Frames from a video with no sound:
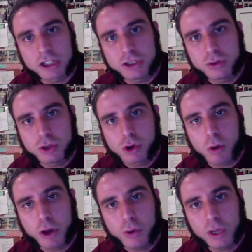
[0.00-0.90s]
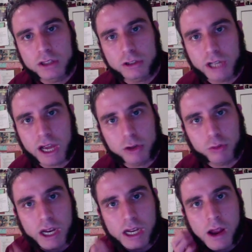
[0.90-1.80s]
YouTube where you can learn how to
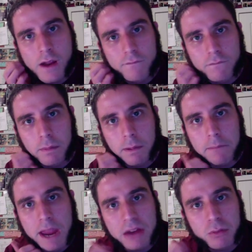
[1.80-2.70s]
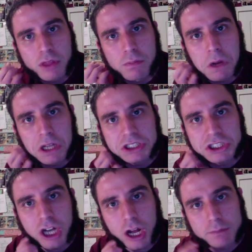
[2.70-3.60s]
write from a man with mutton
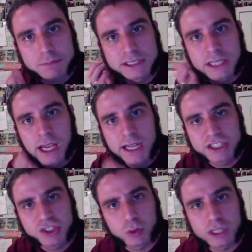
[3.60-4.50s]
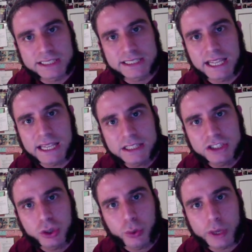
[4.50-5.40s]
chops. So let's get into